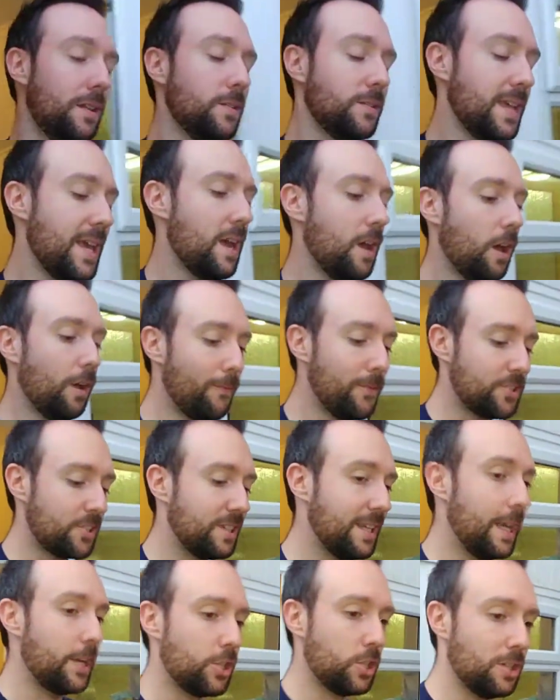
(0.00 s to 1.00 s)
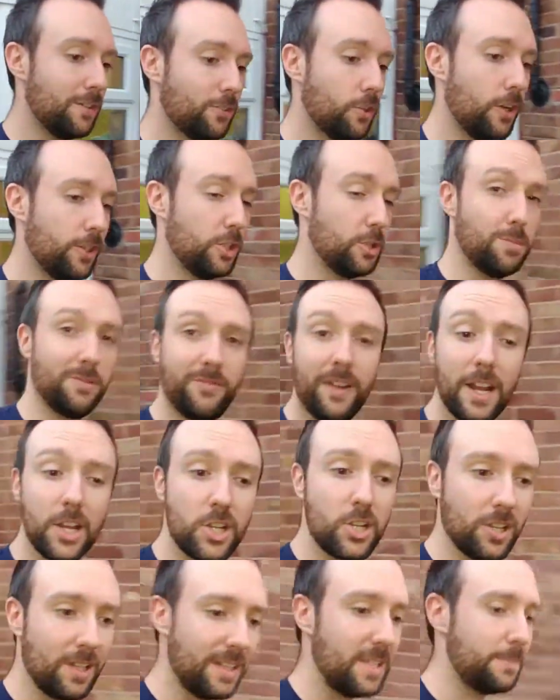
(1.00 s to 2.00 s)
Now, yeah, obviously I should have got it done
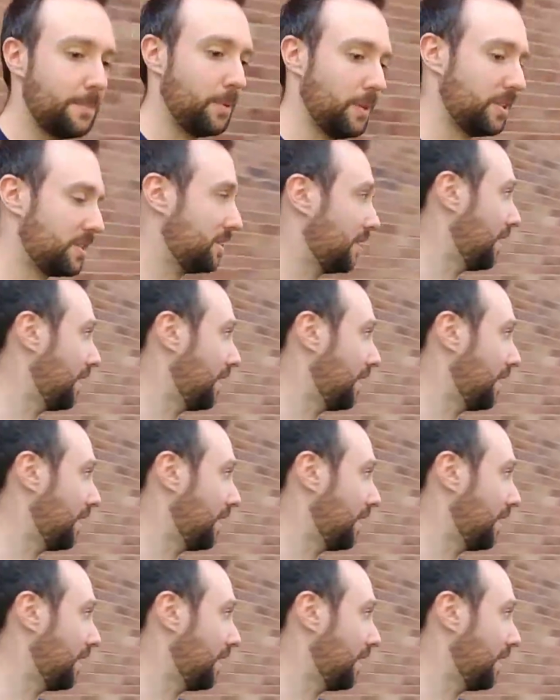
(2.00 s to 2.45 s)
professionally, but